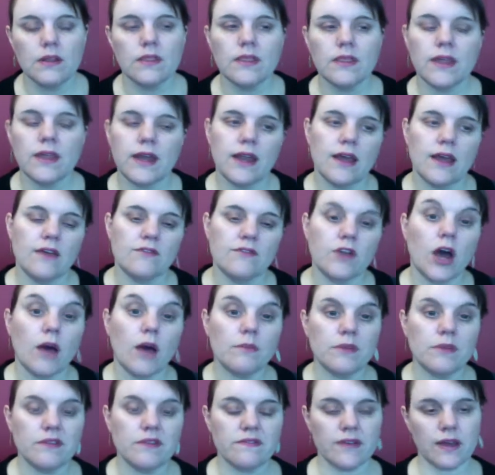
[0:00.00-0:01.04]
that have not
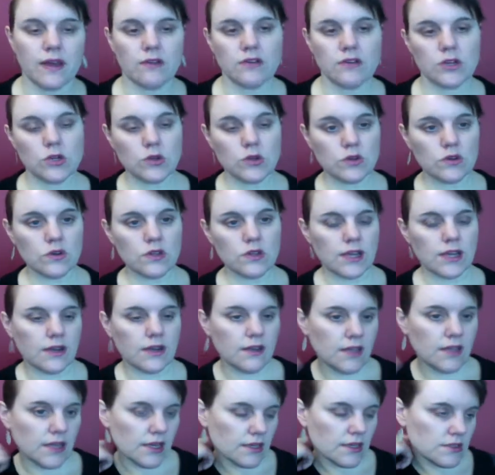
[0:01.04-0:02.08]
been found in Google
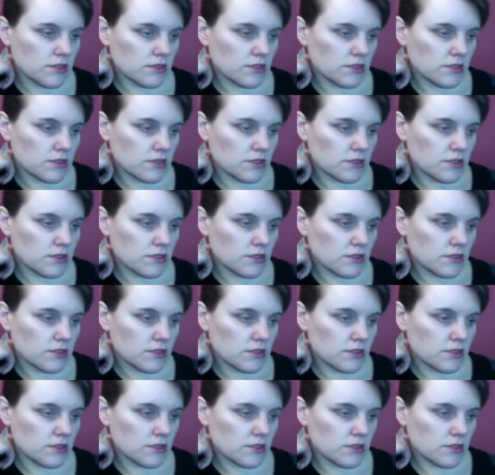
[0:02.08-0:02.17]
Analytics.